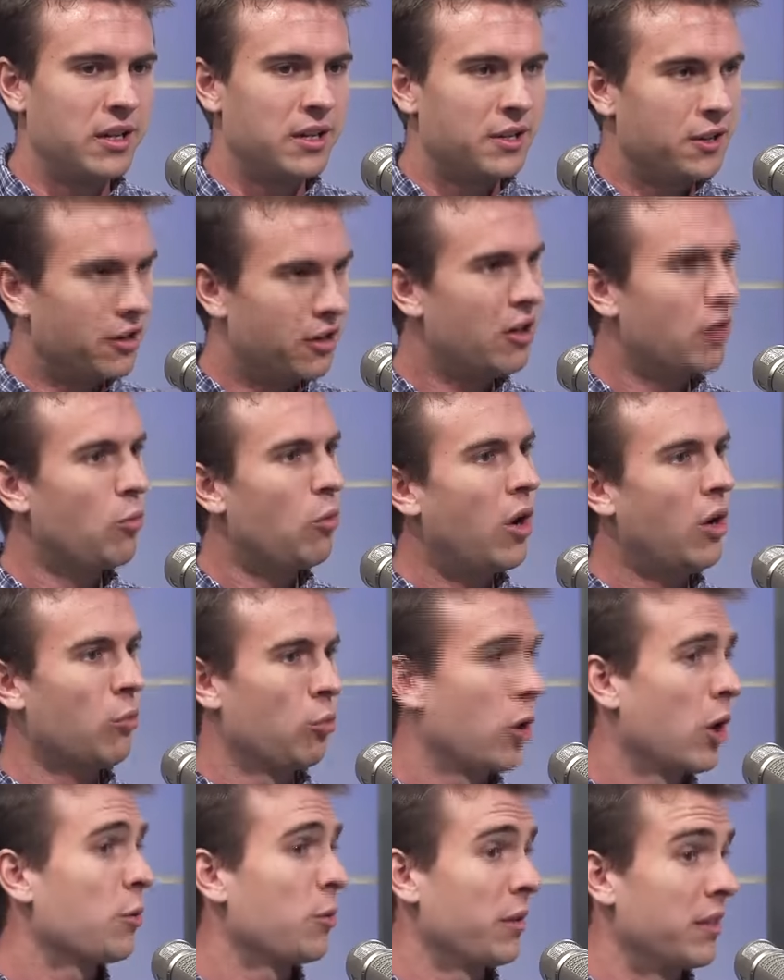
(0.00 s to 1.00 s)
you're going to want to
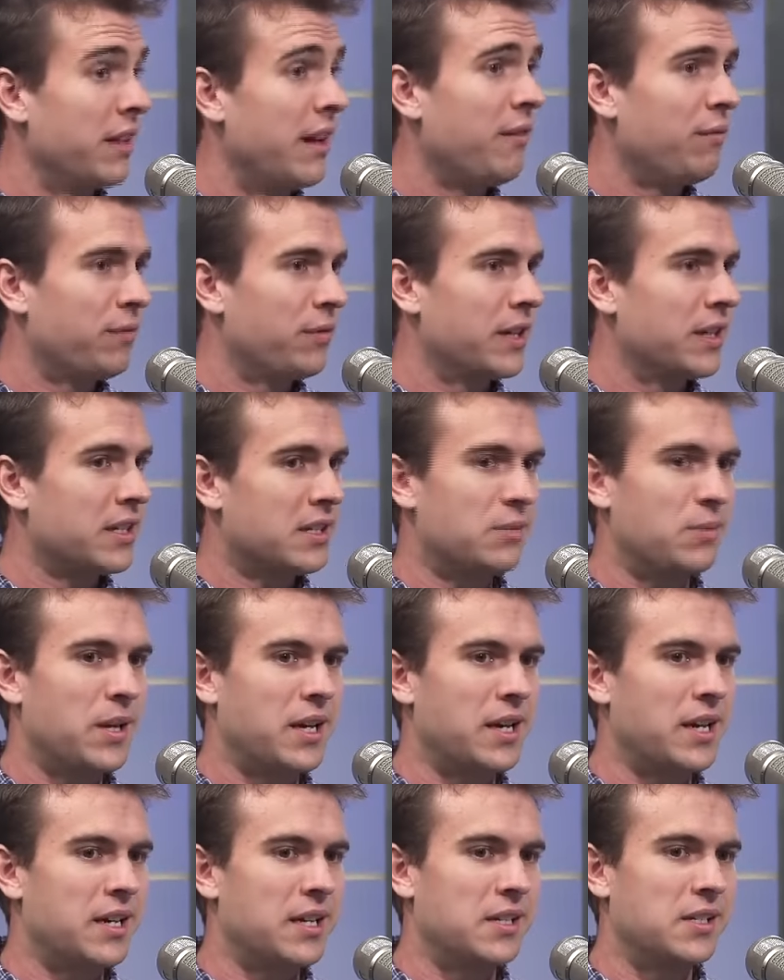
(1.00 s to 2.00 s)
work with Netflix
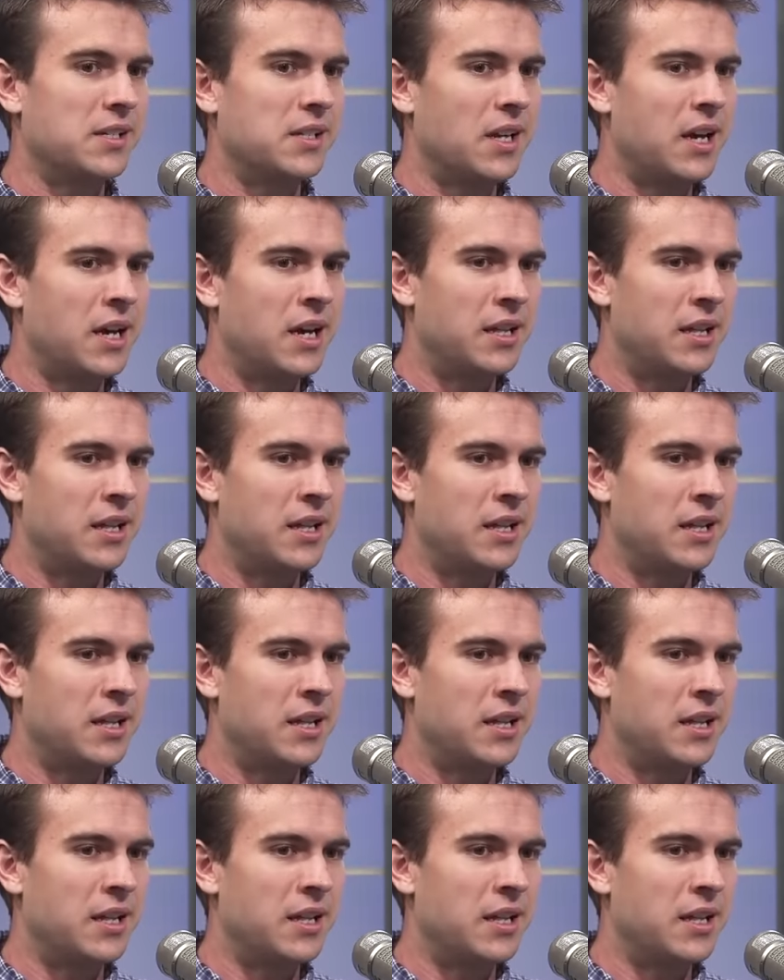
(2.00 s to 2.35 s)
because